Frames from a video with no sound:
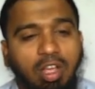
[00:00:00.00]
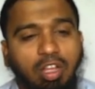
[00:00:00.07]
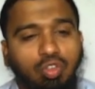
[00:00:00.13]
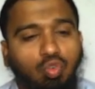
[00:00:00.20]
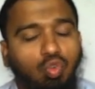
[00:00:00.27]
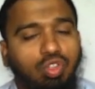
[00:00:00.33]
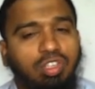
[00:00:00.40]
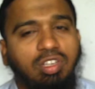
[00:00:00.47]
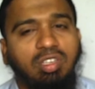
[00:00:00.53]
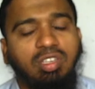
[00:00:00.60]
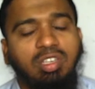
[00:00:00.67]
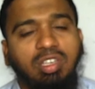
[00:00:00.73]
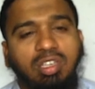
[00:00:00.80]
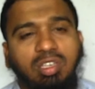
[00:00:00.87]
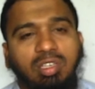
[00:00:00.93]
So
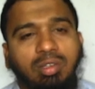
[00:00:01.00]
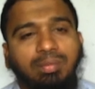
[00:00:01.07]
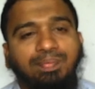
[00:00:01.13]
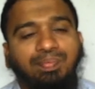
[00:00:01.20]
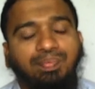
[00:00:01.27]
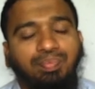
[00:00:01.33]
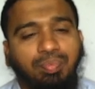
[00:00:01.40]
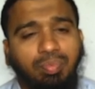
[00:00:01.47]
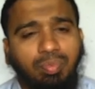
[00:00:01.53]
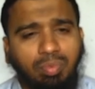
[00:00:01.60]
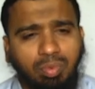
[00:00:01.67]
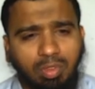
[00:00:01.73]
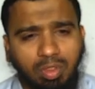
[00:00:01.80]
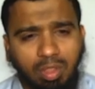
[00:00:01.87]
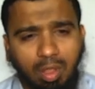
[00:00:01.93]
this is
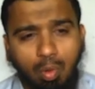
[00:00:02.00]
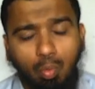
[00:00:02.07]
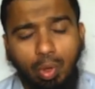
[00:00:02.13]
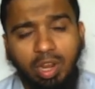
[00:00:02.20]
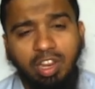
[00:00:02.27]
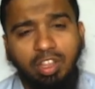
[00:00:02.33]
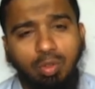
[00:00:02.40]
very